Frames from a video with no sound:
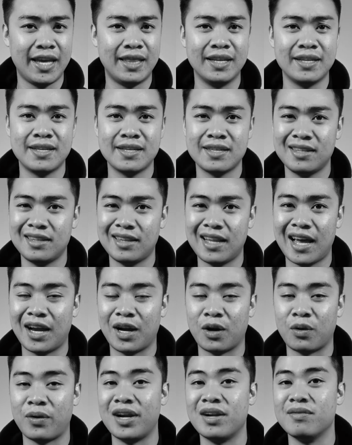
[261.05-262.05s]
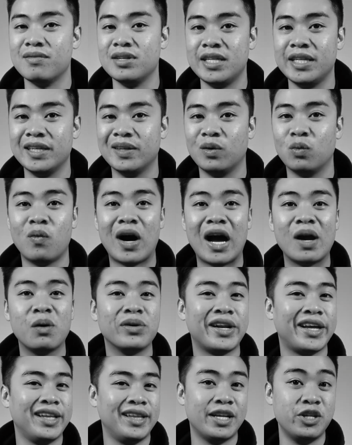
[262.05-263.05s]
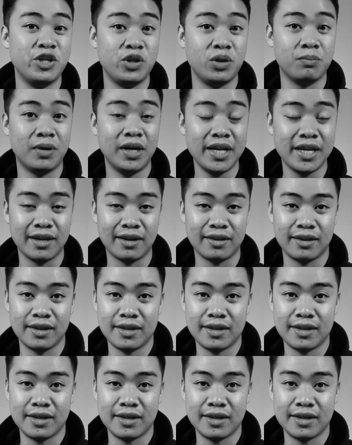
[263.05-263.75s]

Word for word: this isn't that great of a deal. Why would I lend you money on